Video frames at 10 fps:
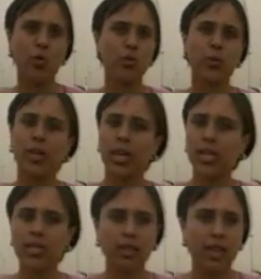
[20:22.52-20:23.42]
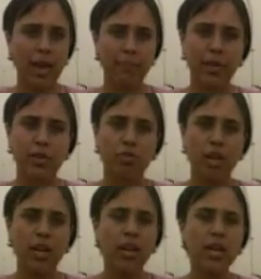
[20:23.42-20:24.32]
course, will hit the campaign
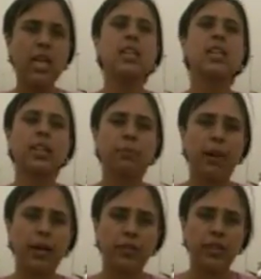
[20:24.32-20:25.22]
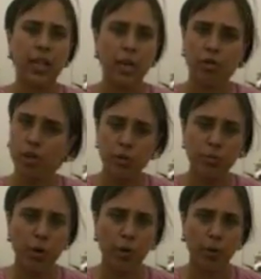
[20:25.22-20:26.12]
trail in another part of the country
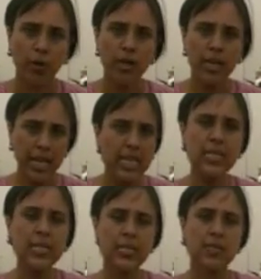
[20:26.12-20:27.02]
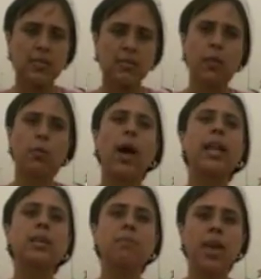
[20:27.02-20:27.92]
tomorrow, insistent that
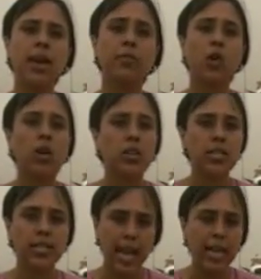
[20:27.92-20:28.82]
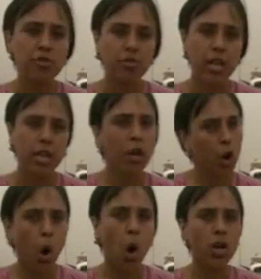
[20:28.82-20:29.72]
while he may have got his entry
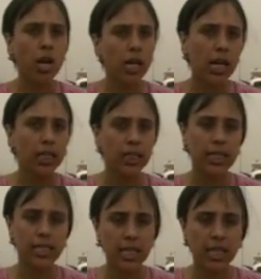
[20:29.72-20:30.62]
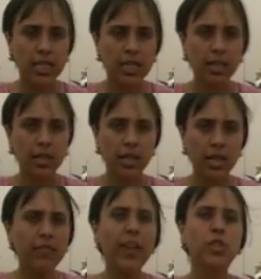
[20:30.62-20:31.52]
on a Gandhi ticket,
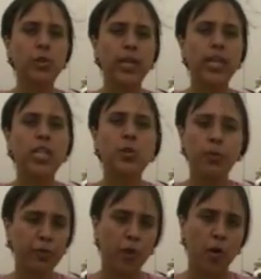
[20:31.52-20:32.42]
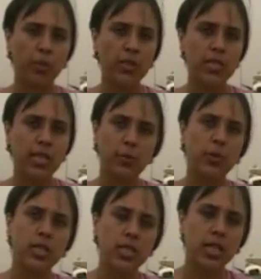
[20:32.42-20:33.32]
eventually it's performance that
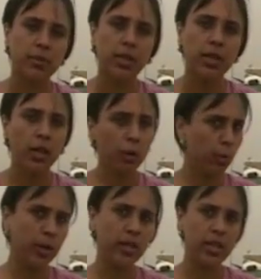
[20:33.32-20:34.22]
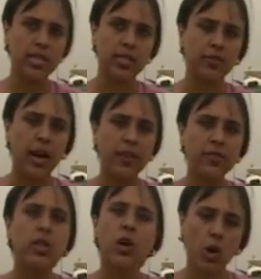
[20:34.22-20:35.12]
will determine whether he
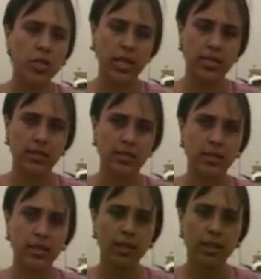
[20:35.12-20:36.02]
survives or doesn't.